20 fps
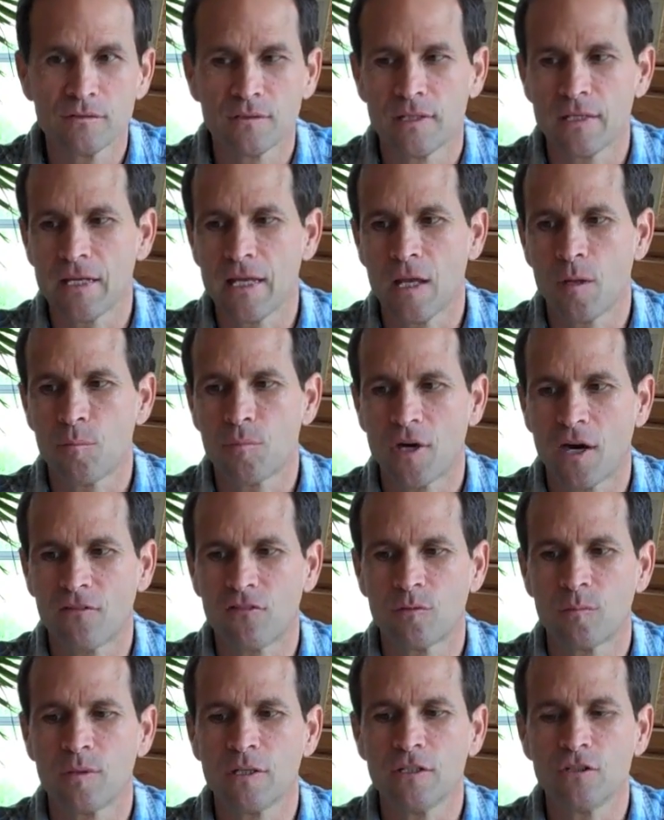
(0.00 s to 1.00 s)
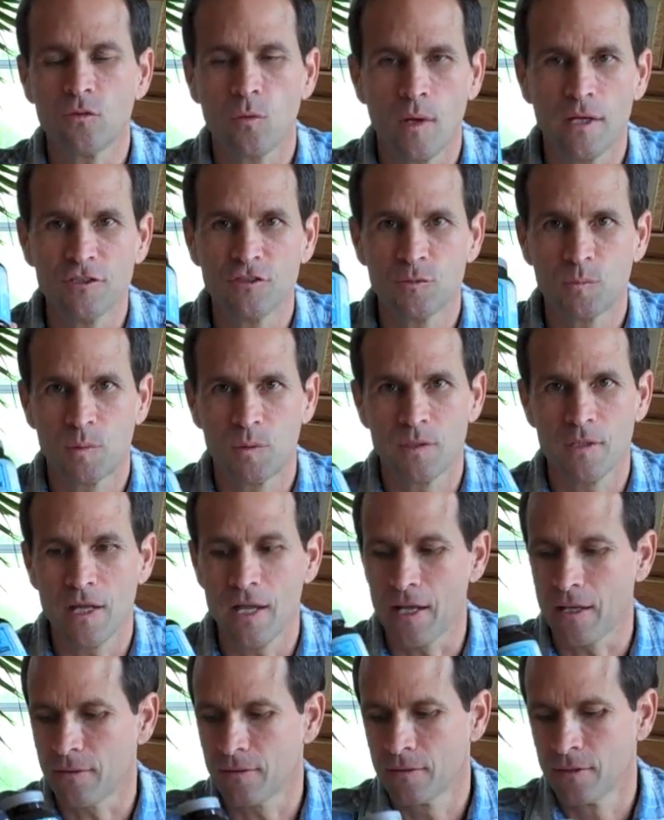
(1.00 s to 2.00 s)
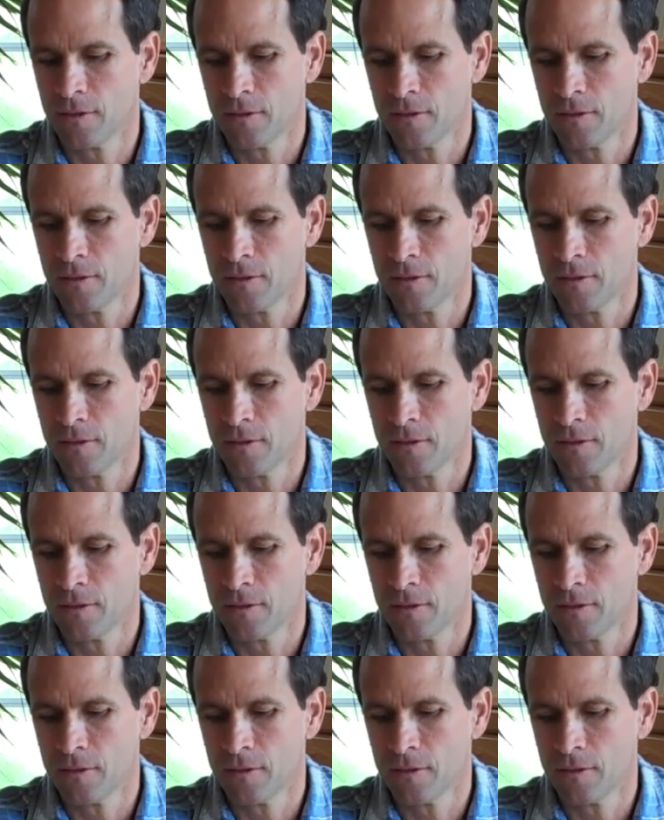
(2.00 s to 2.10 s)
and again, preferably twice per day.